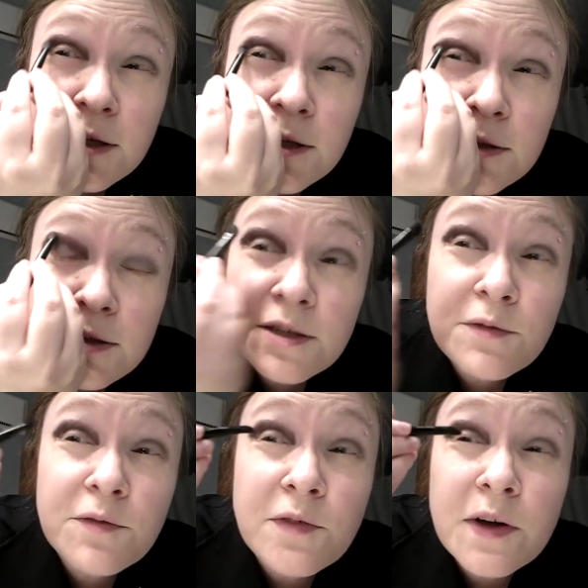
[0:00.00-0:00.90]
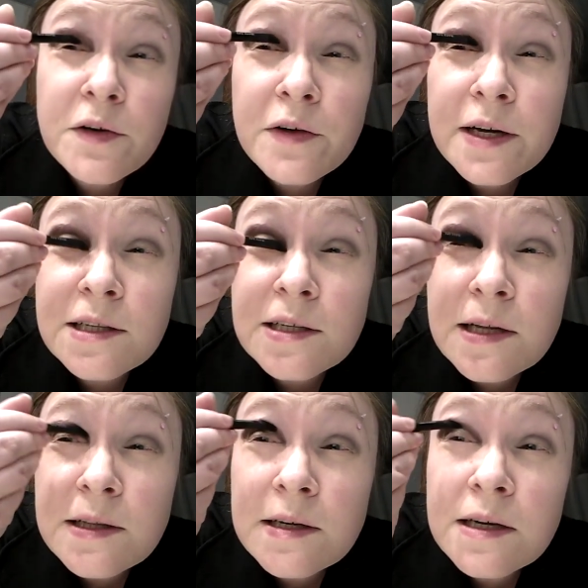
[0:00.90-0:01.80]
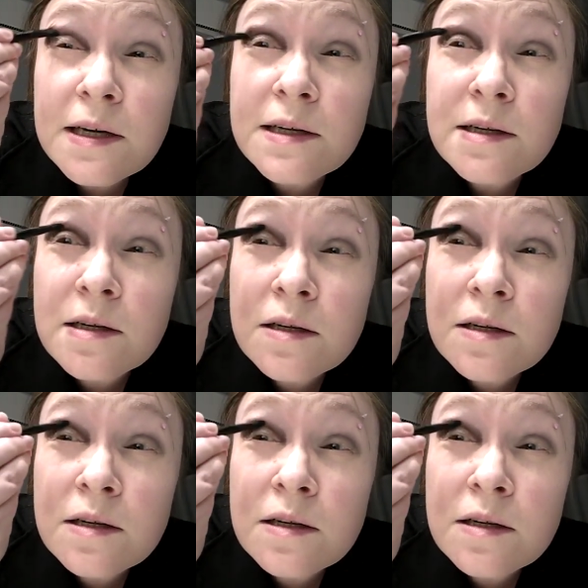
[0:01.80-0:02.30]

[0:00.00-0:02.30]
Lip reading: is very delicate.